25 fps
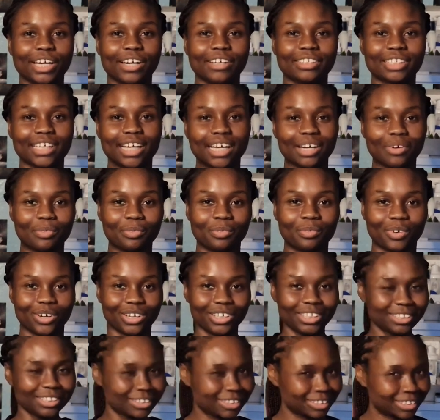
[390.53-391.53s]
And I was like,
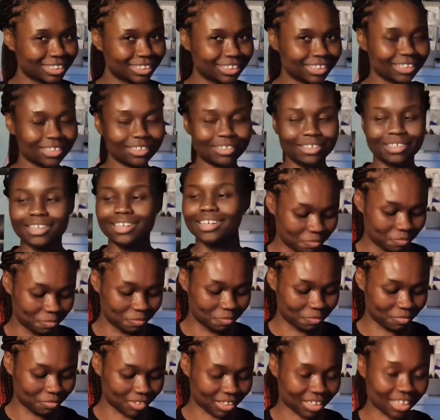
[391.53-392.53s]
what?
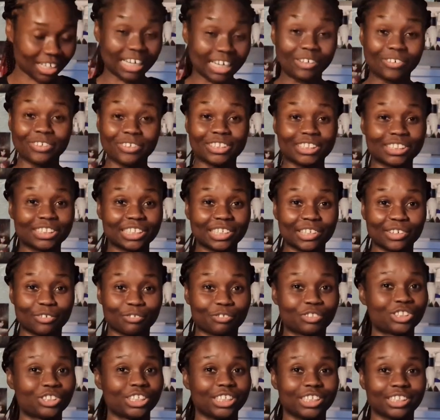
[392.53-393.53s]
I honestly
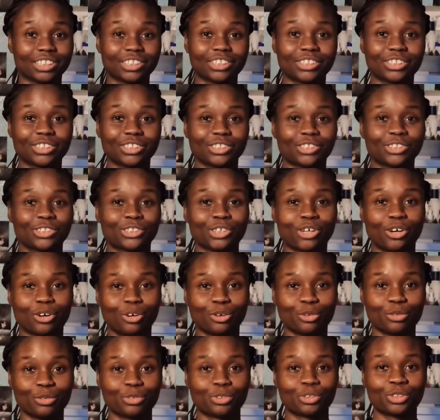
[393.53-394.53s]
love Shinx
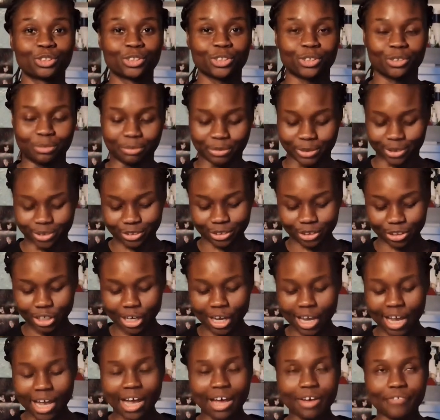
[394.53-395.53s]
so much.
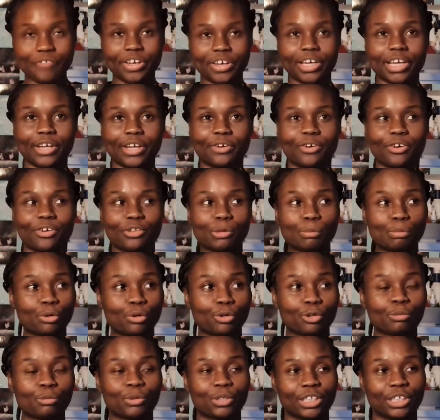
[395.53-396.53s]
I think in all the
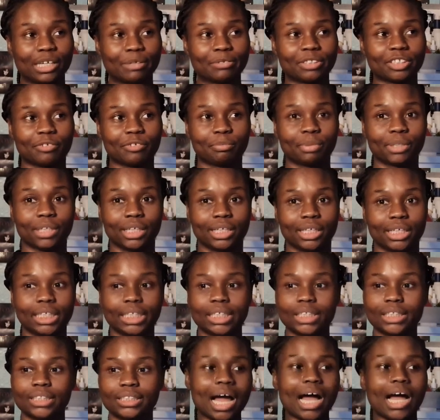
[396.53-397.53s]
Pokemon games I've
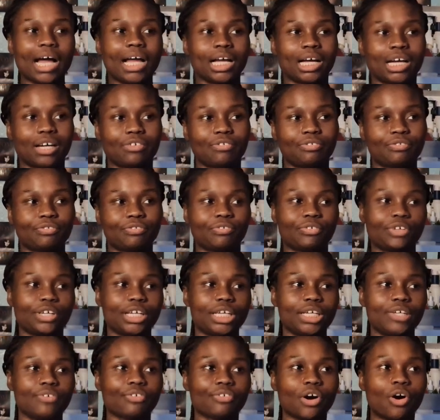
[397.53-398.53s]
played, I have
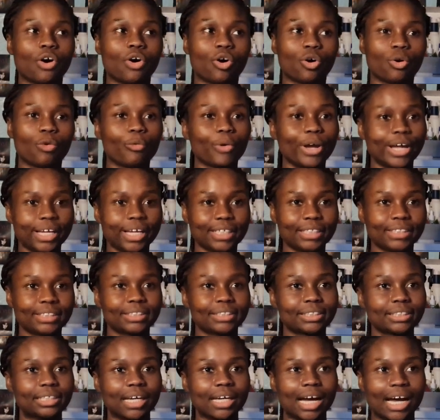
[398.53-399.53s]
either
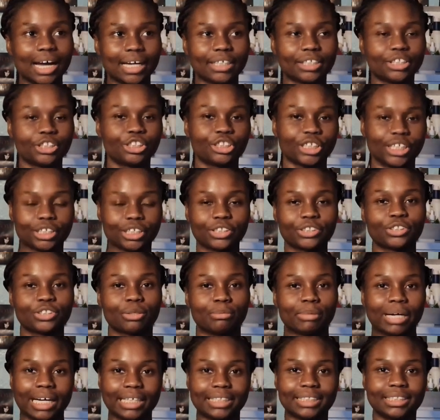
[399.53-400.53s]
always had a Shinx
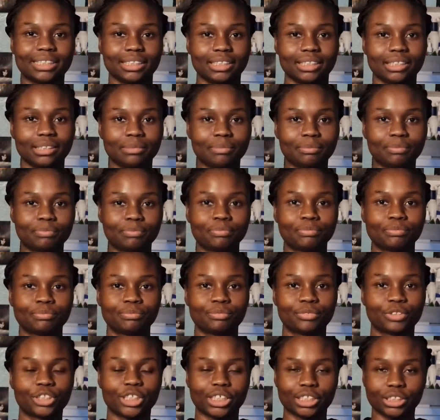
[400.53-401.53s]
on my team.
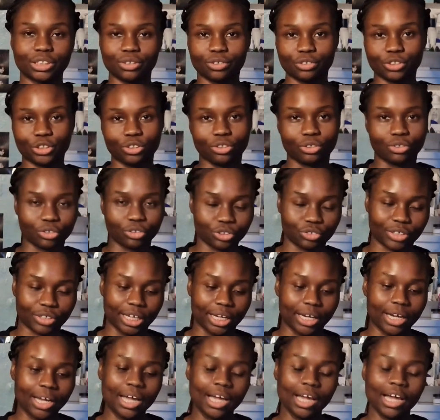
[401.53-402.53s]
Shinx, Luxio,
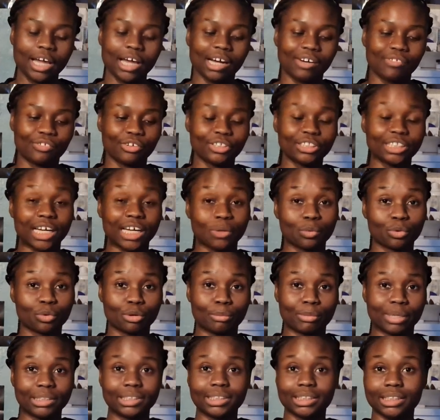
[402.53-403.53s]
Luxray. I've always had one
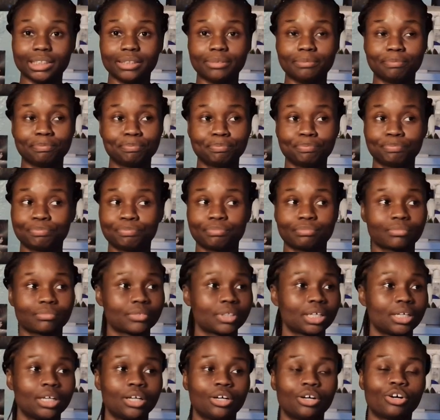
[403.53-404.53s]
on my team.
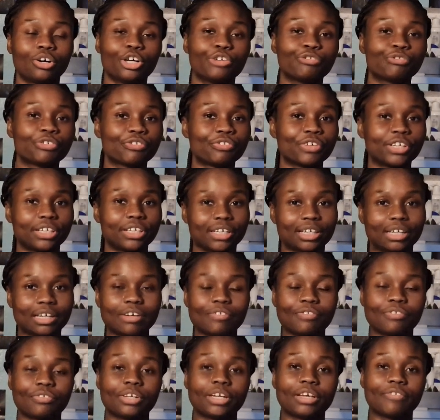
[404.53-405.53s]
Or even if
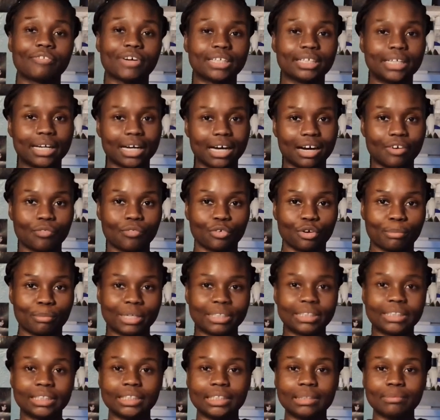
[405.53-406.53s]
I didn't have one on
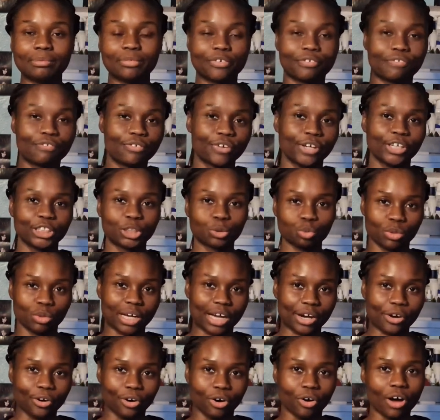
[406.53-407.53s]
my team, the first one
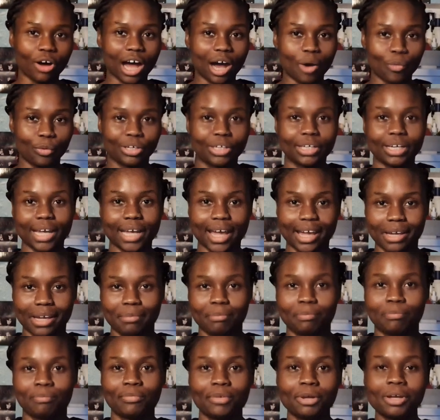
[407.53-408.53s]
I caught I would
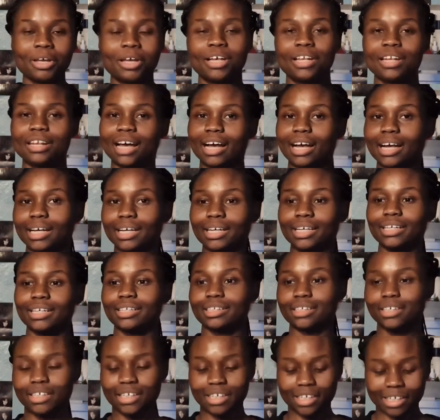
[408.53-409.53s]
name.
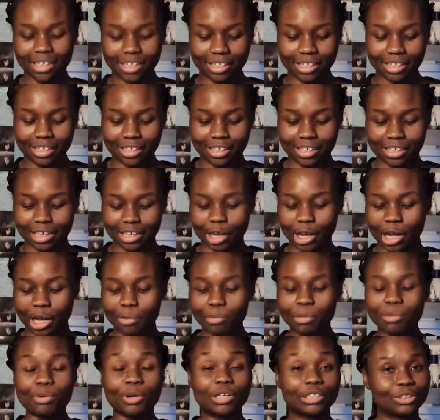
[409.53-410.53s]
Like,
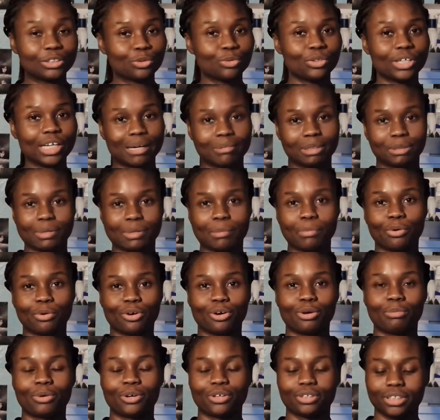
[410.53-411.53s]
I'm a person who names my
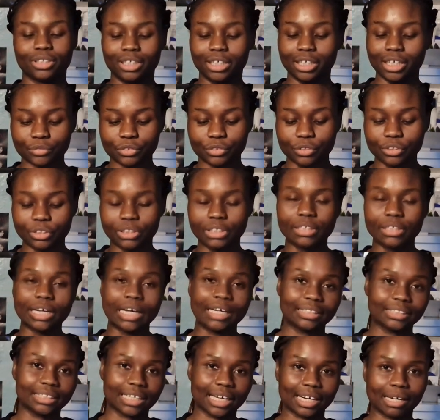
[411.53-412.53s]
Pokemon,
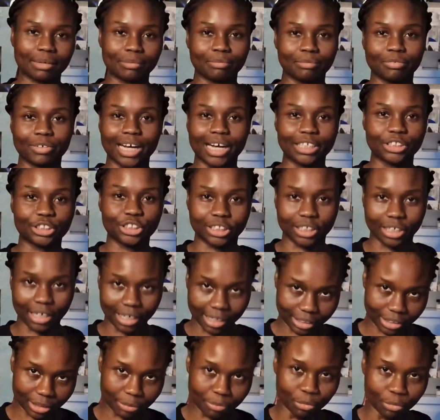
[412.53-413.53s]
unless like I'm catching
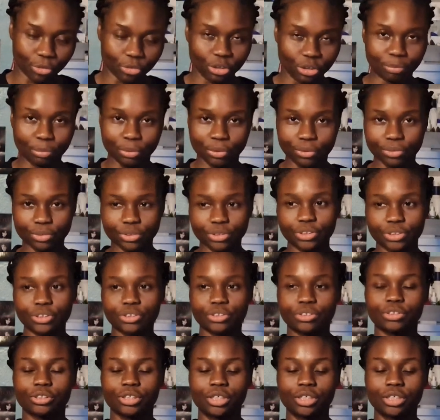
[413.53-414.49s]
like multiples.